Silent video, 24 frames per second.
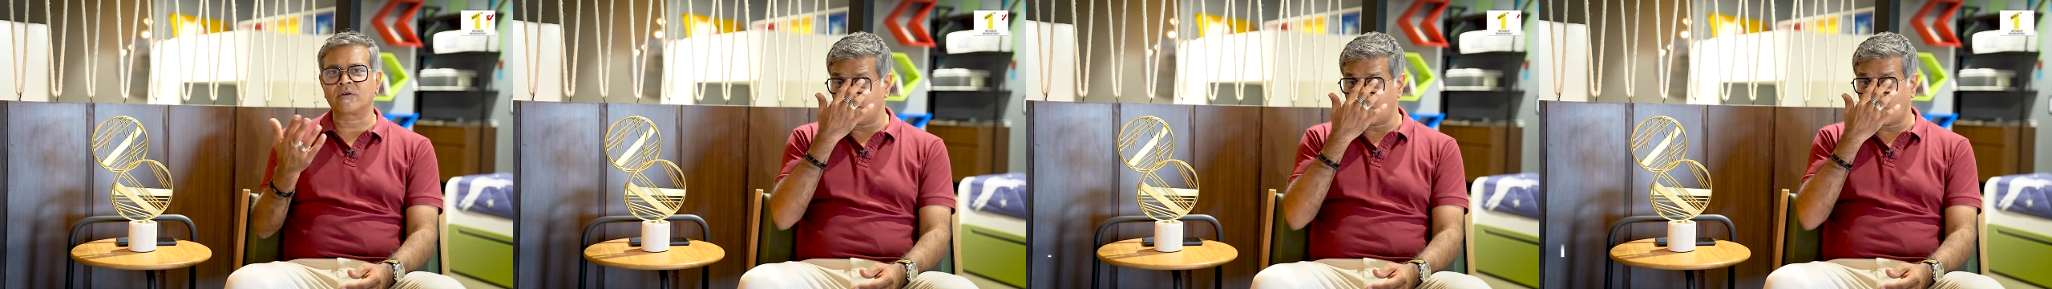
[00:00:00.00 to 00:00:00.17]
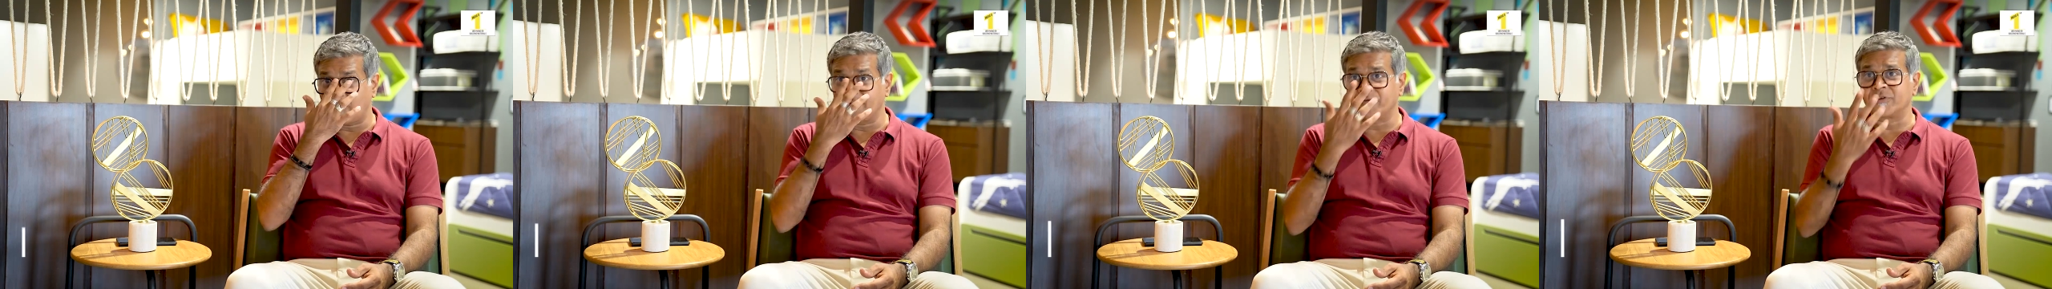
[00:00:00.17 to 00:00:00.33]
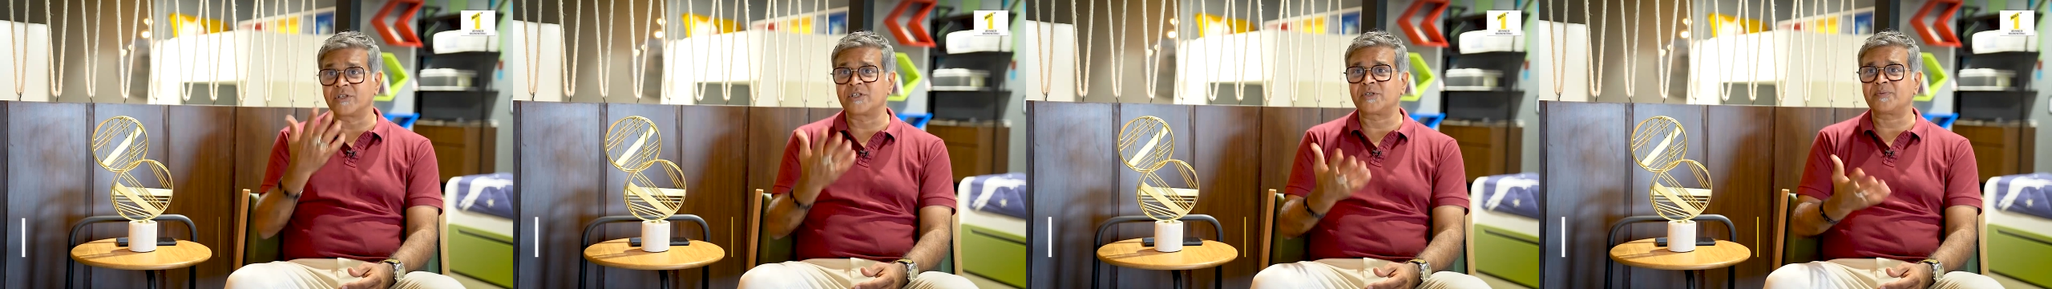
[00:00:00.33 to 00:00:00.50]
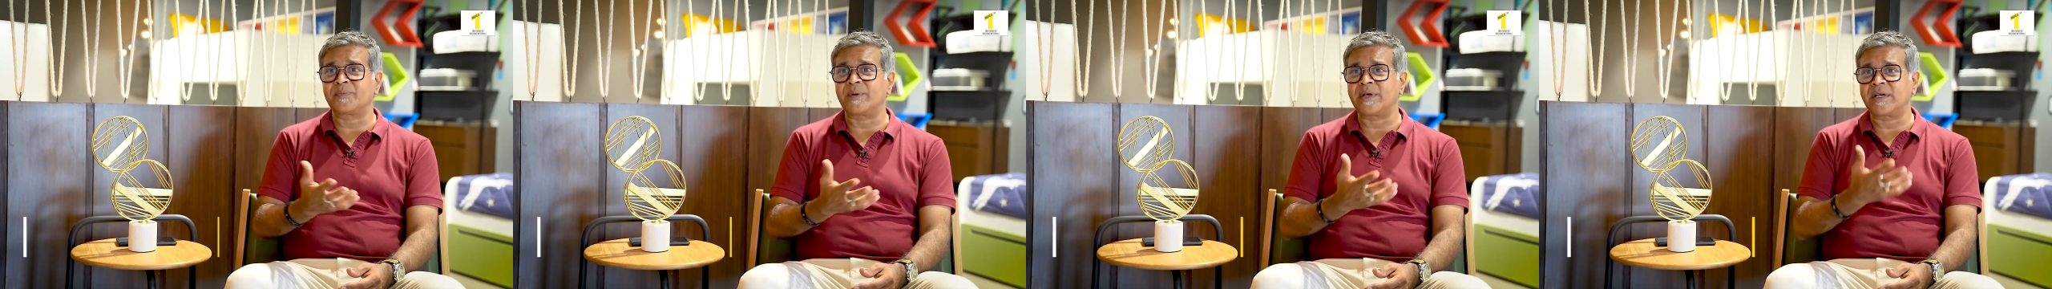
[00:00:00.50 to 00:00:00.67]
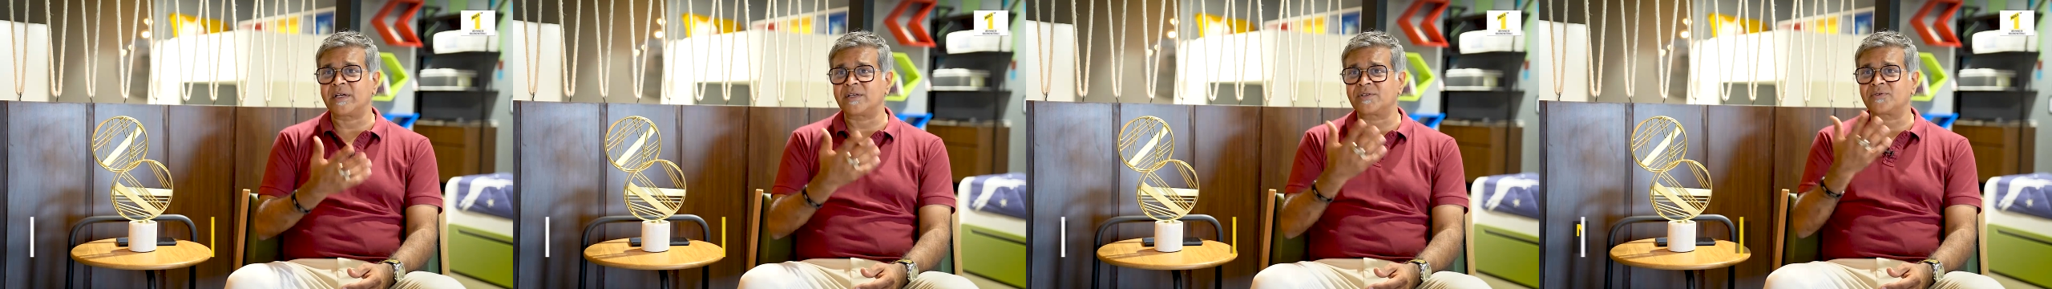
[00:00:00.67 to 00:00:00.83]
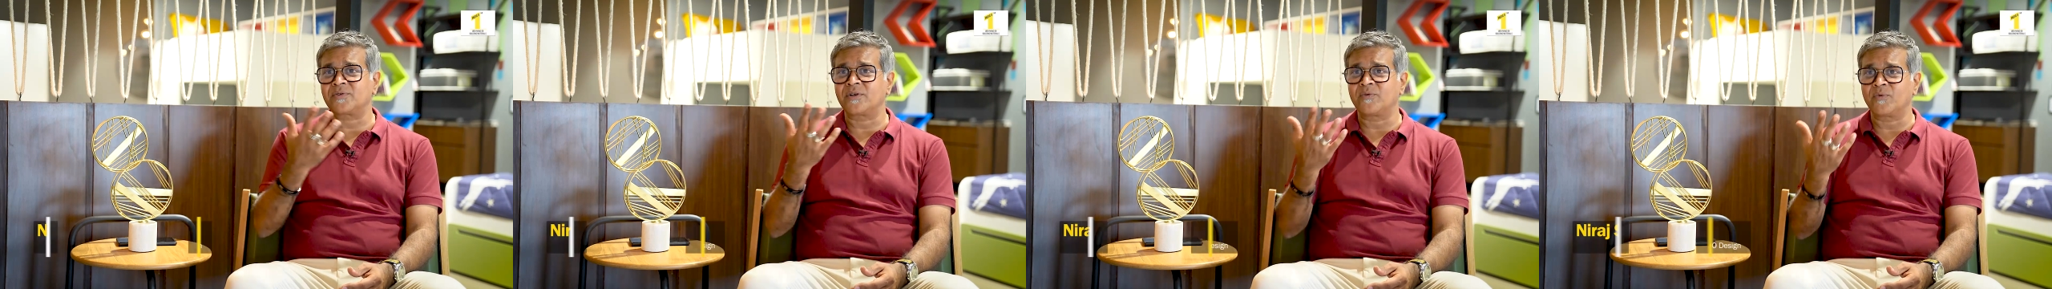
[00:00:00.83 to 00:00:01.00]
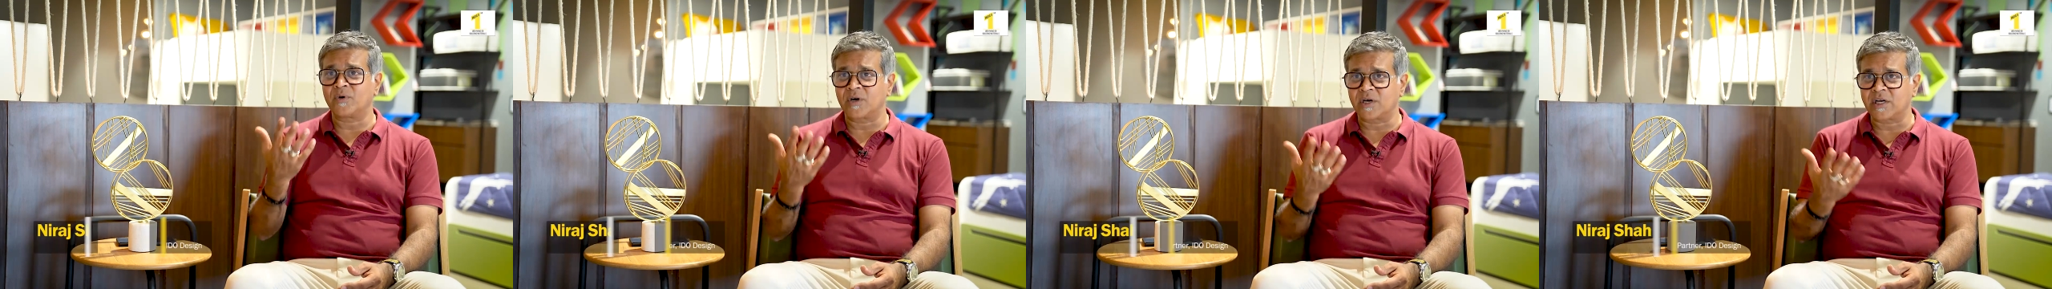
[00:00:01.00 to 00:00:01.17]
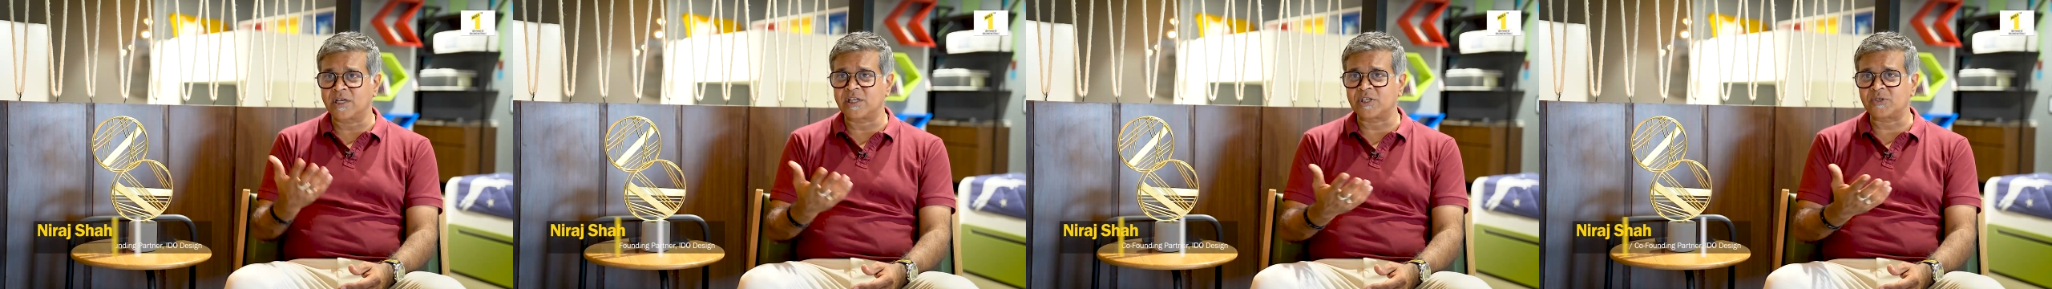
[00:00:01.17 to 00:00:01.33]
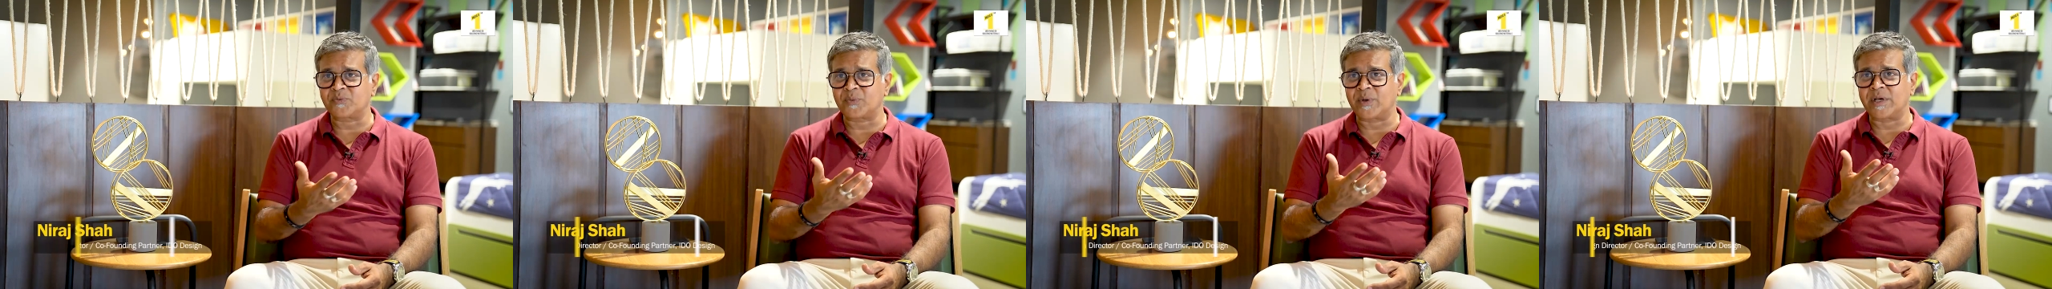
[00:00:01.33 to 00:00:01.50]
office space or the
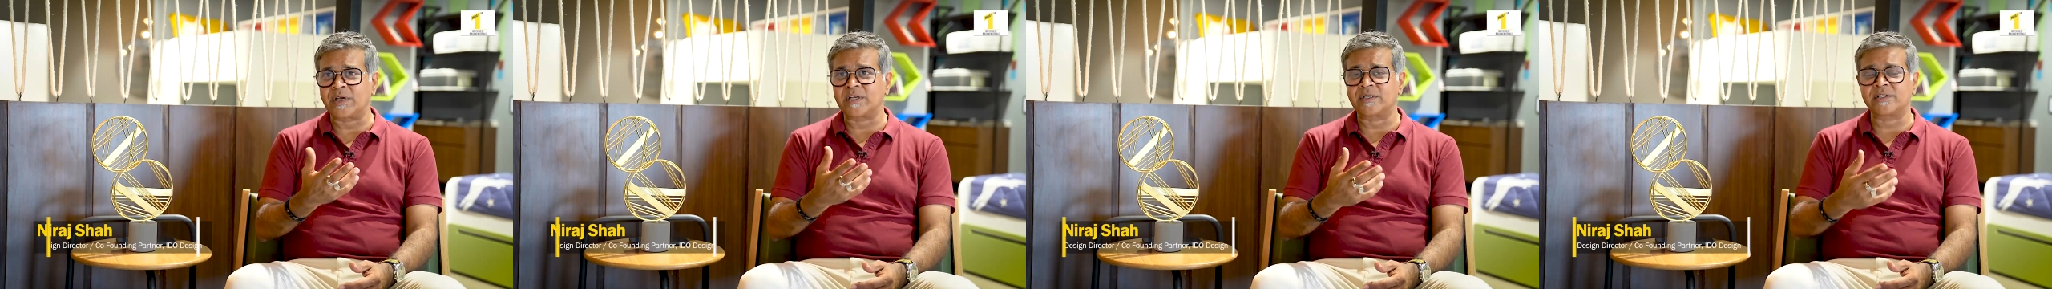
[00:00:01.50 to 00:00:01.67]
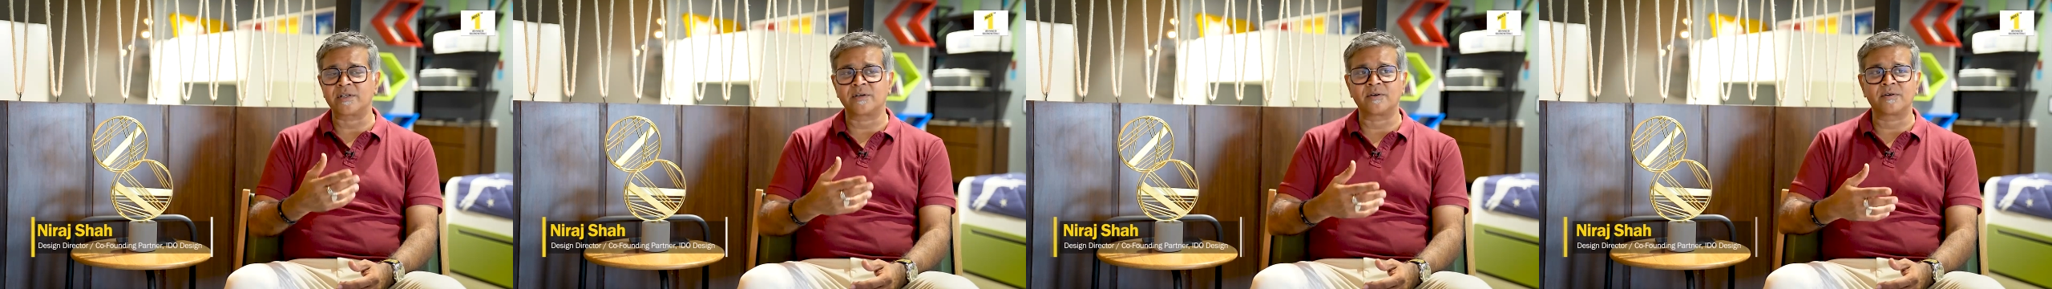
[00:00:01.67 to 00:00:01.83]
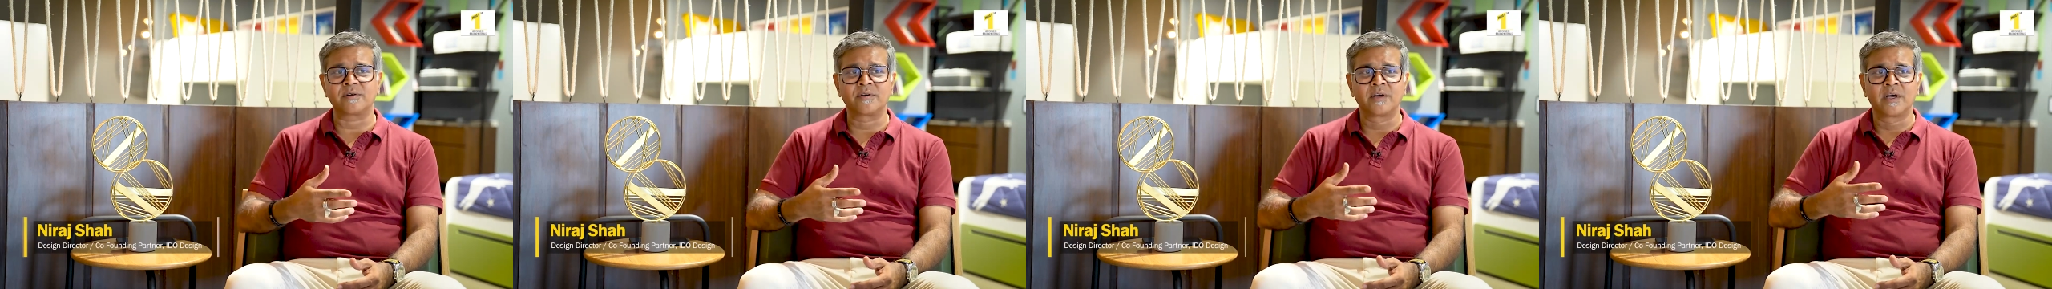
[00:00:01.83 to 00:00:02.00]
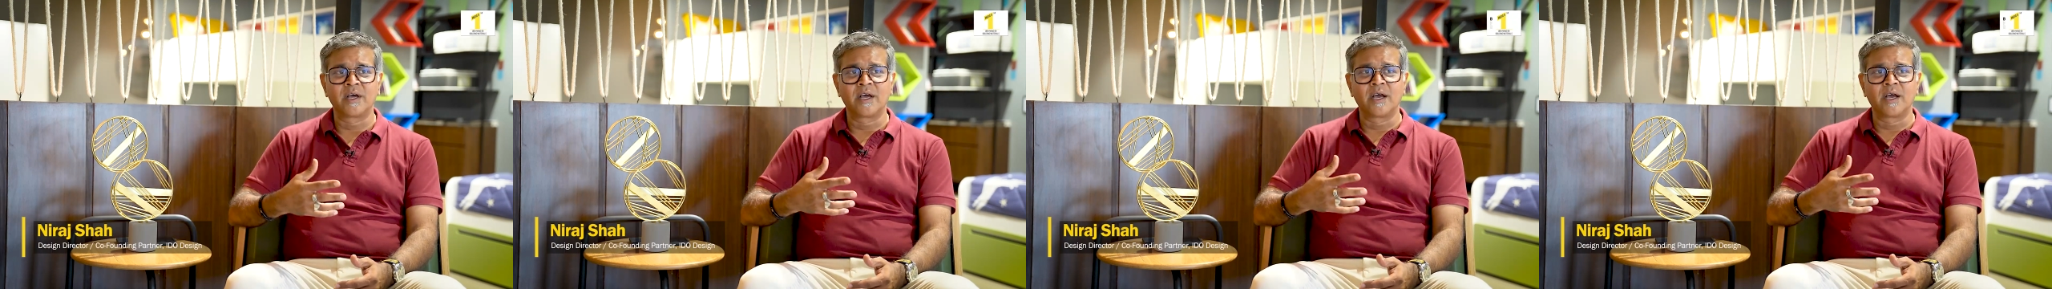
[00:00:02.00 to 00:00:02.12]
working space, and